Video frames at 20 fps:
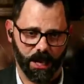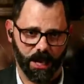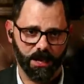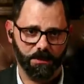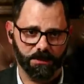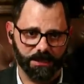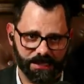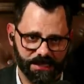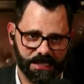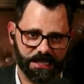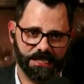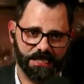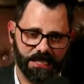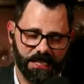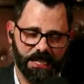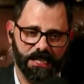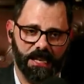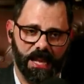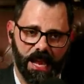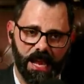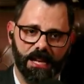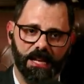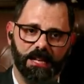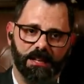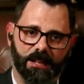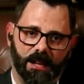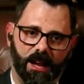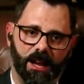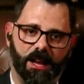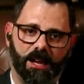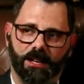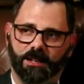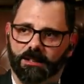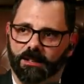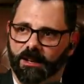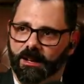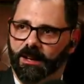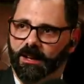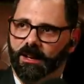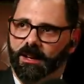I am a
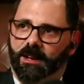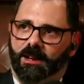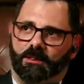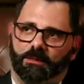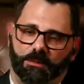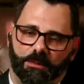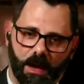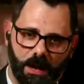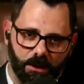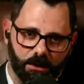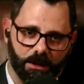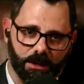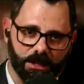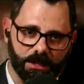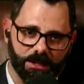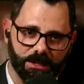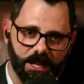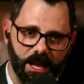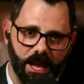1689 Federalist.